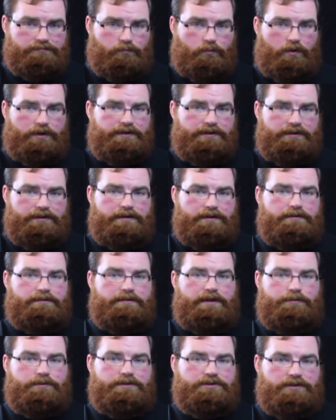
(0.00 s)
what
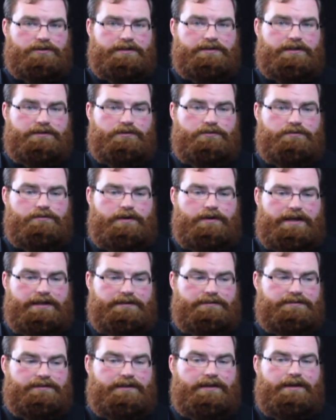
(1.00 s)
they were trying to do,
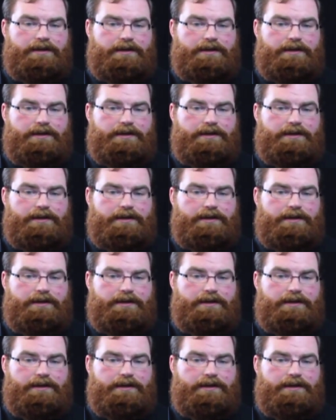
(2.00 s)
and